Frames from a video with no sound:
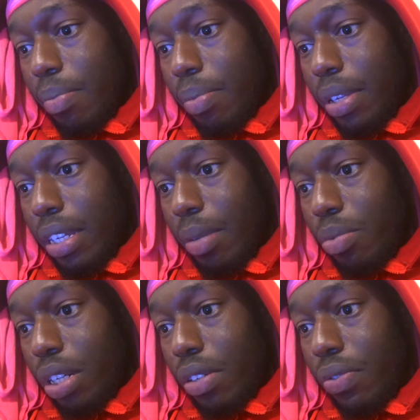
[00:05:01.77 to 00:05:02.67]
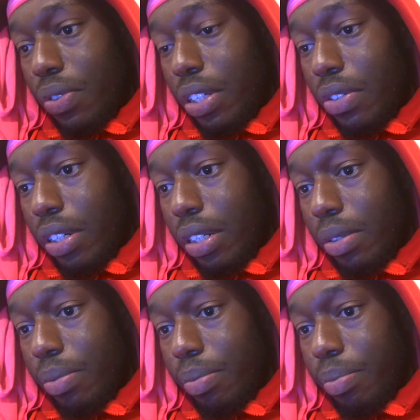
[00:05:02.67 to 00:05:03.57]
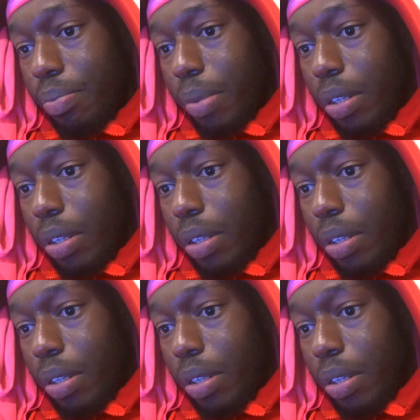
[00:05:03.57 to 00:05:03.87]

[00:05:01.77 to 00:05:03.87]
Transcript: But yeah, I'm trying to figure out my